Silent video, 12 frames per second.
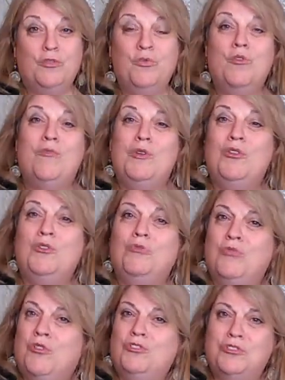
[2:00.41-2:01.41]
the woman
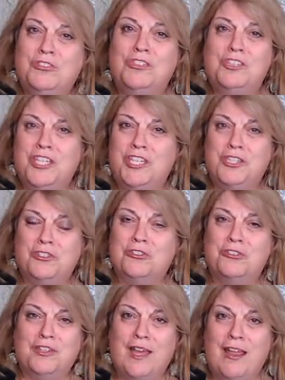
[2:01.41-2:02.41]
who wrote You Can Heal Your